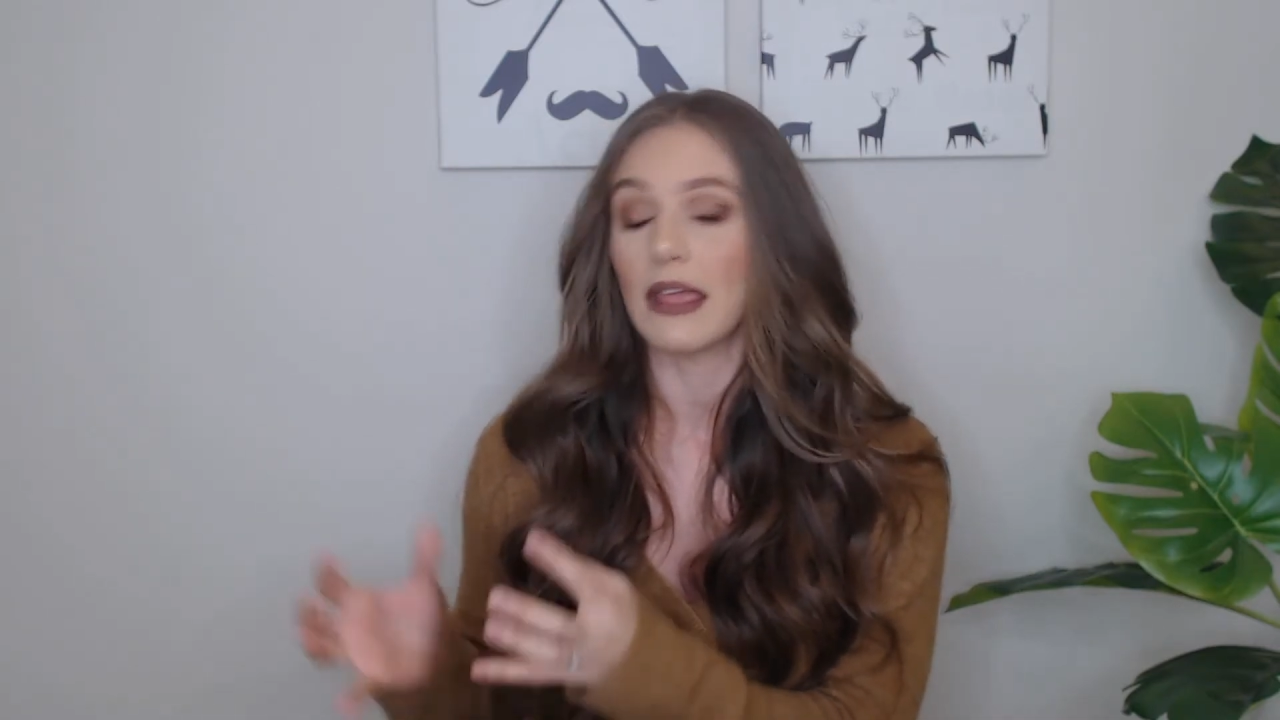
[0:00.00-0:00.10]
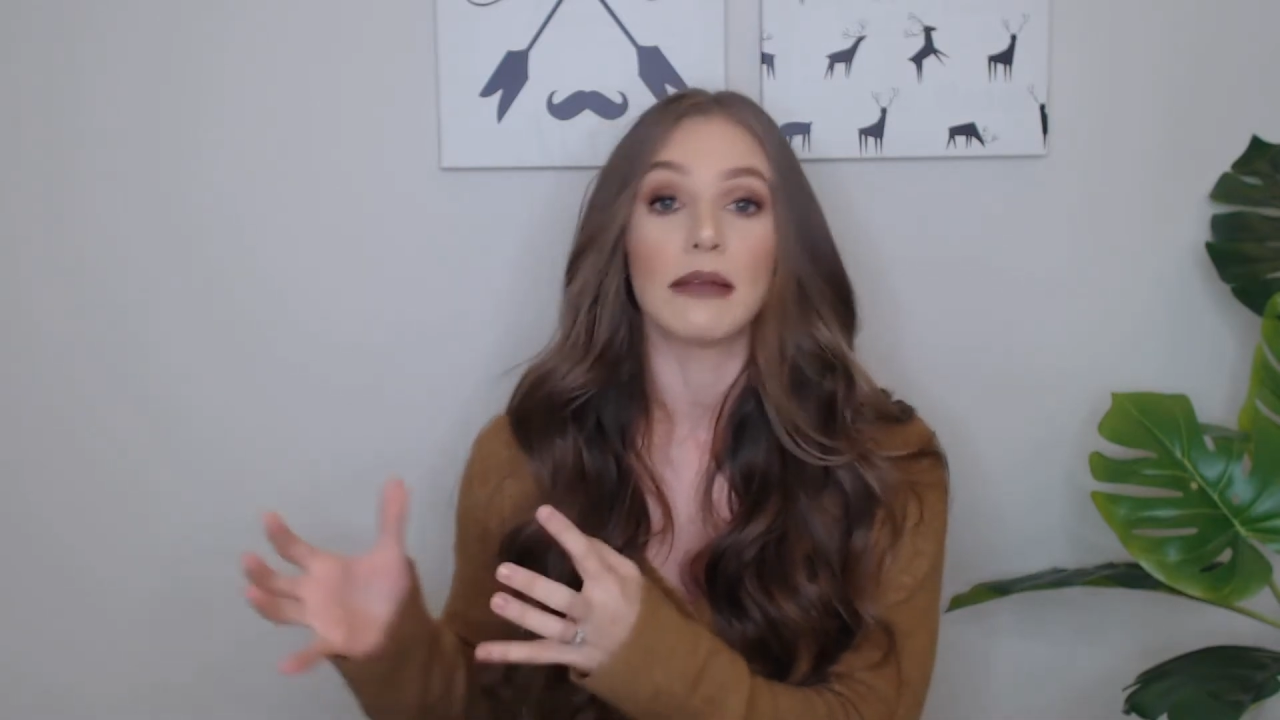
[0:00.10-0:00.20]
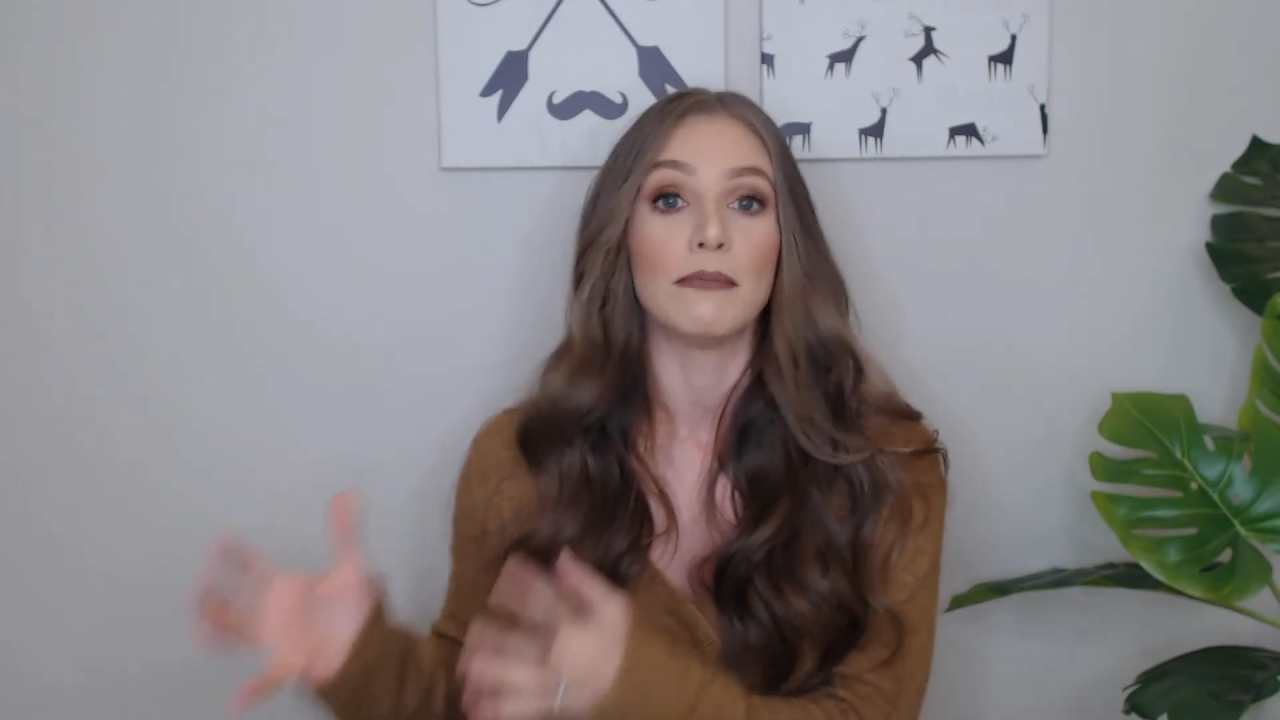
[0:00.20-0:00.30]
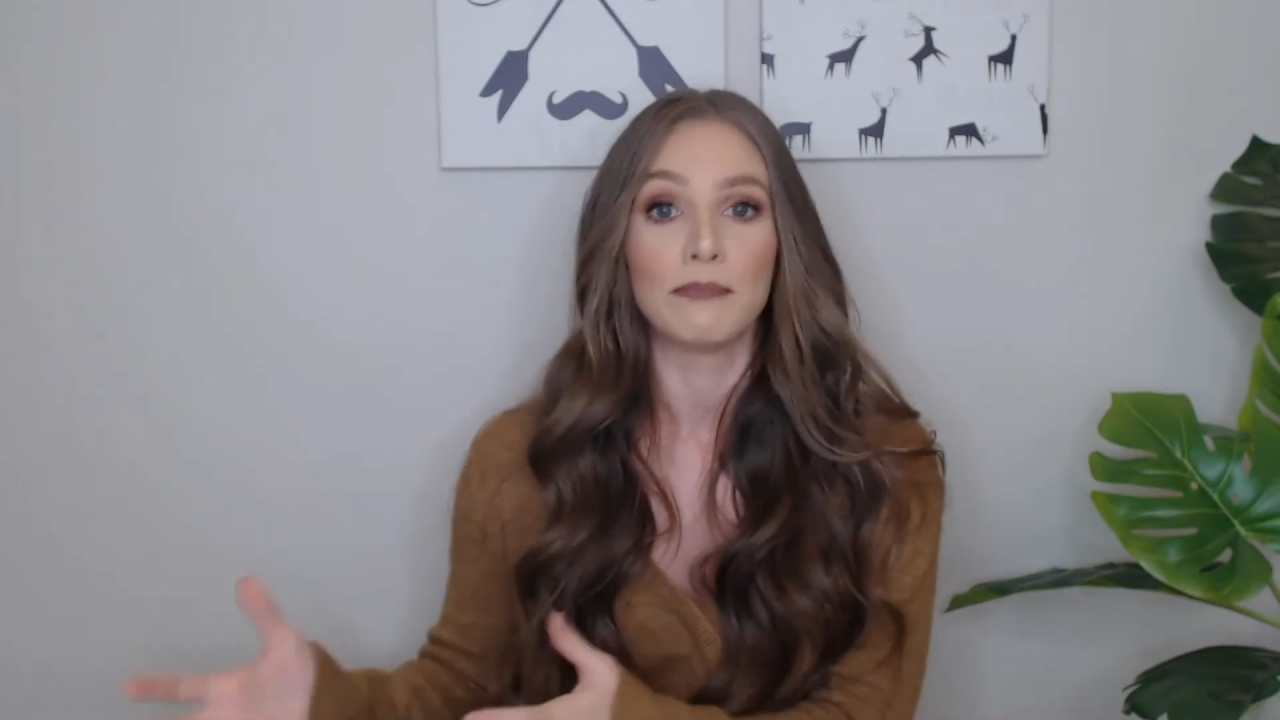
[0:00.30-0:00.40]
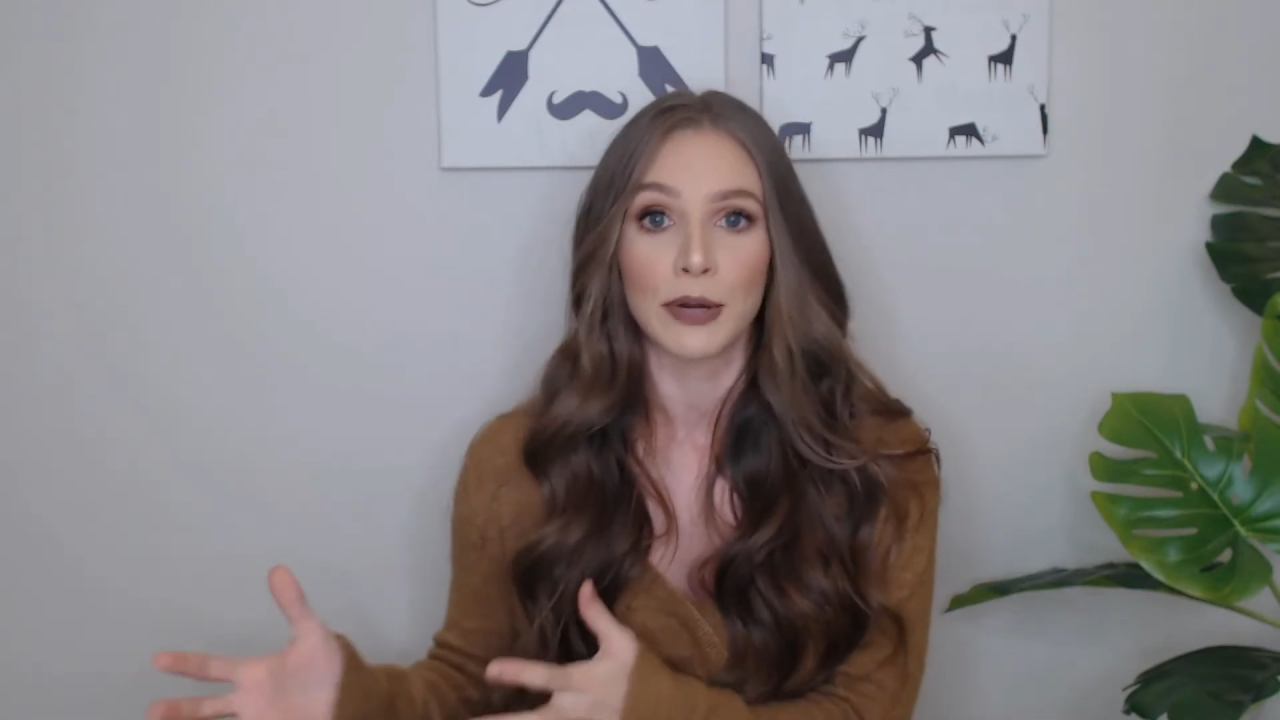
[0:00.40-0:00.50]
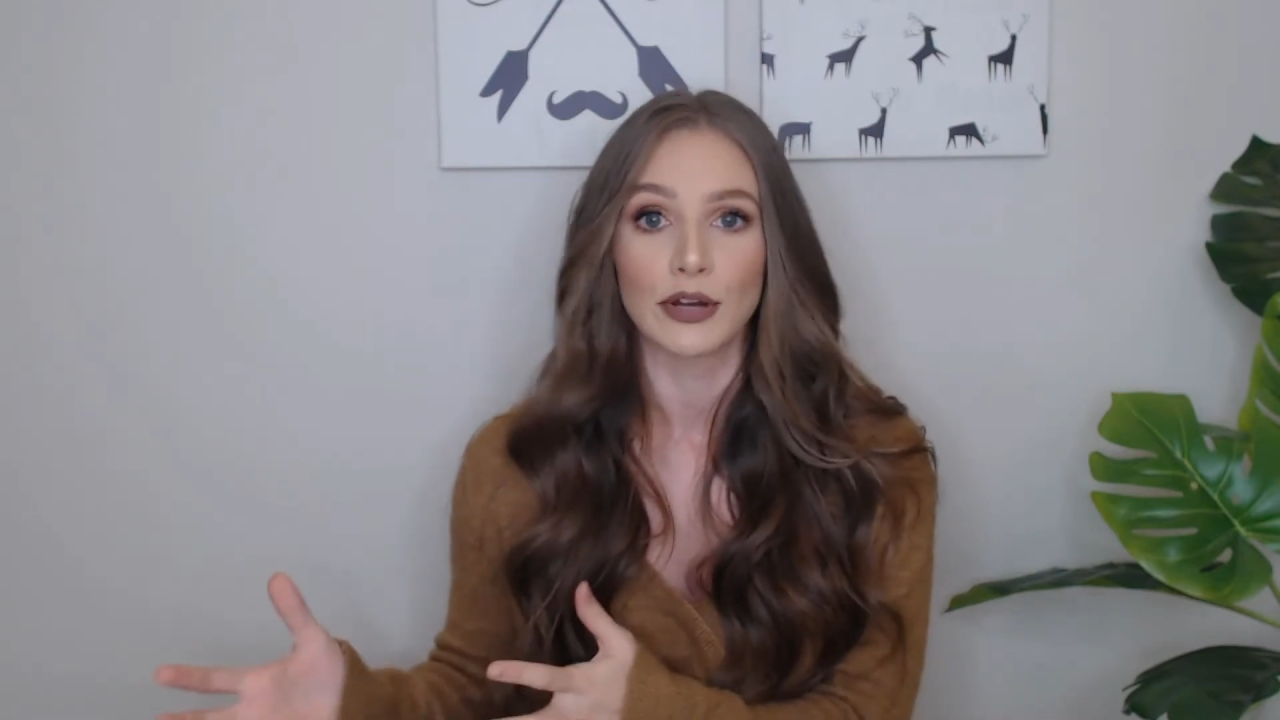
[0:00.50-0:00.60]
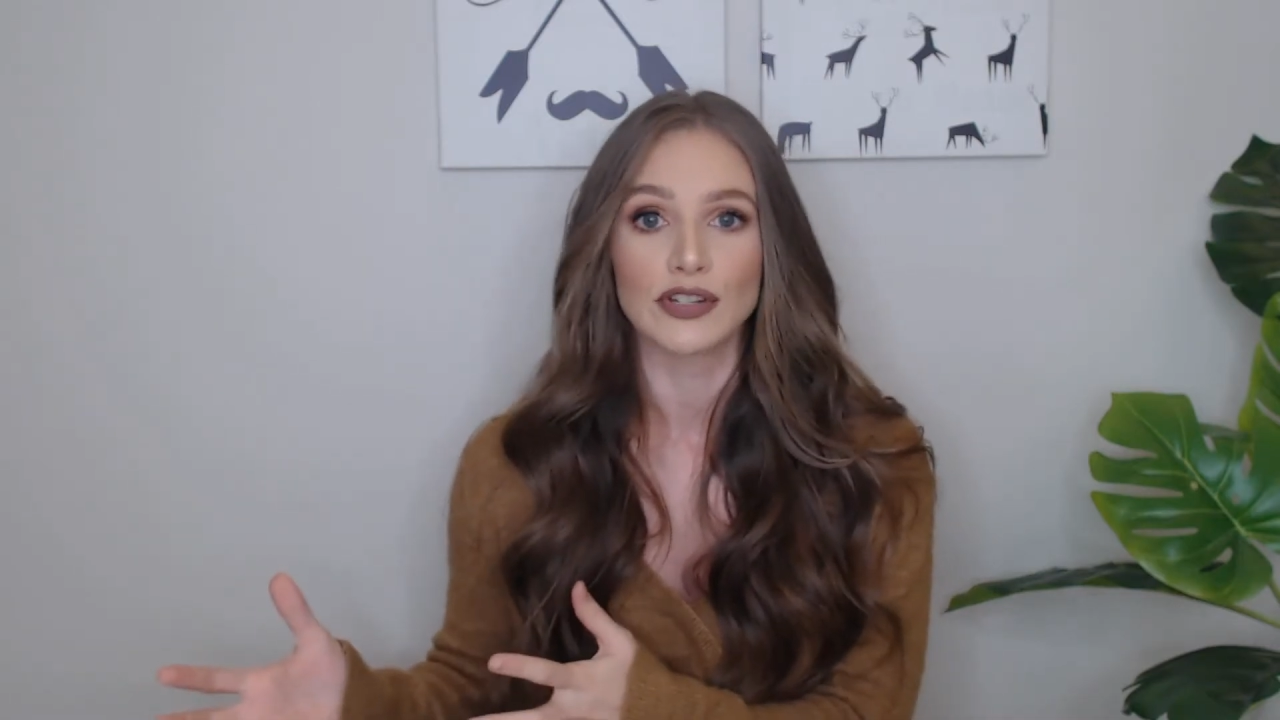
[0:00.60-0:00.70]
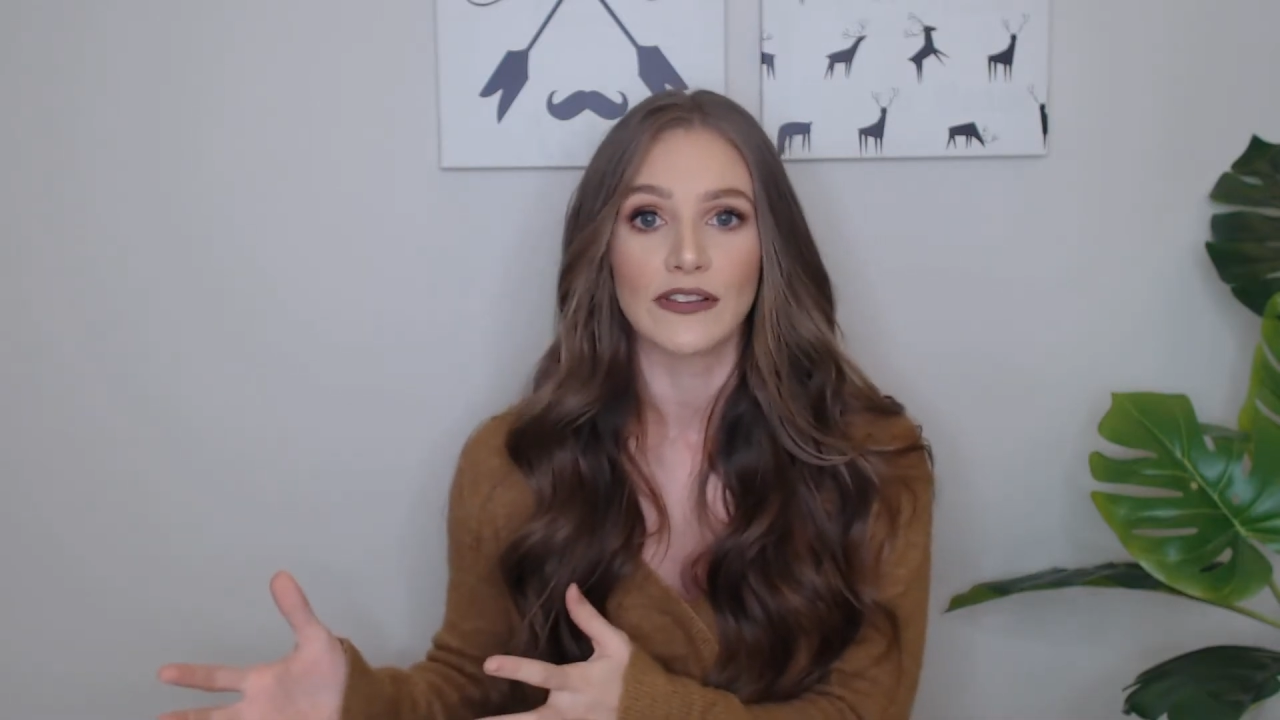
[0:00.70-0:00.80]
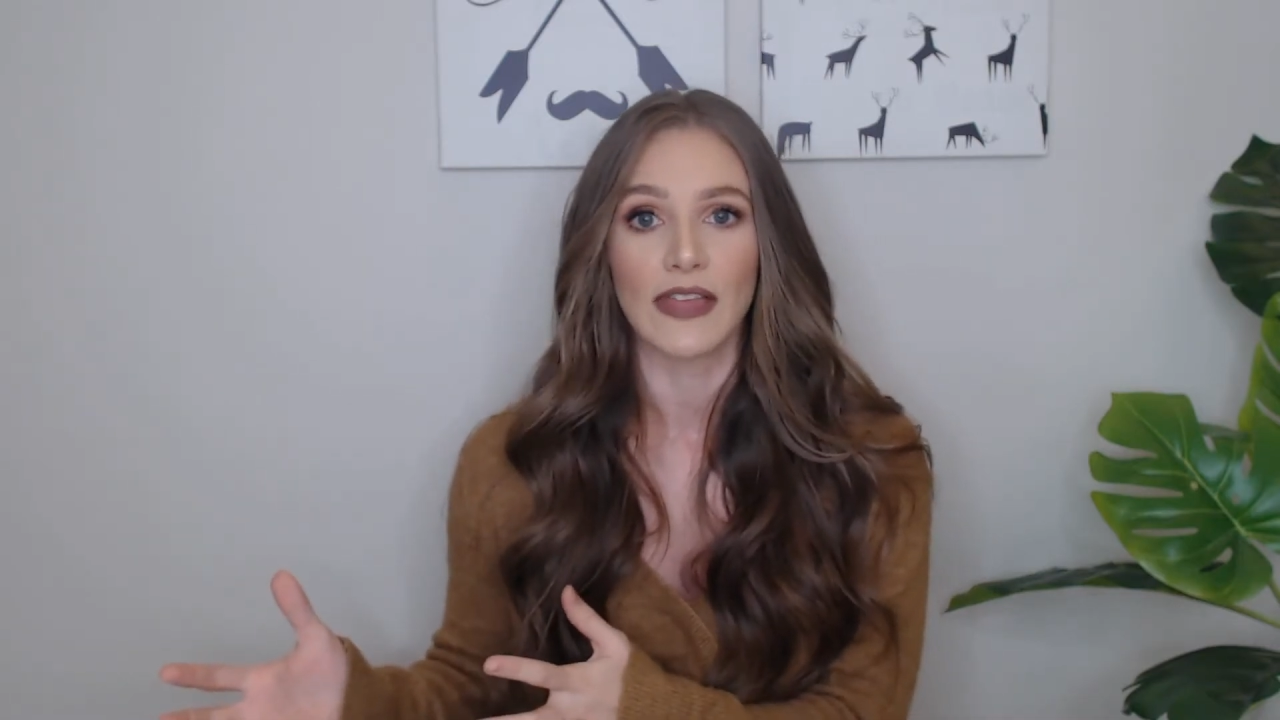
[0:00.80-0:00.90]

and purchase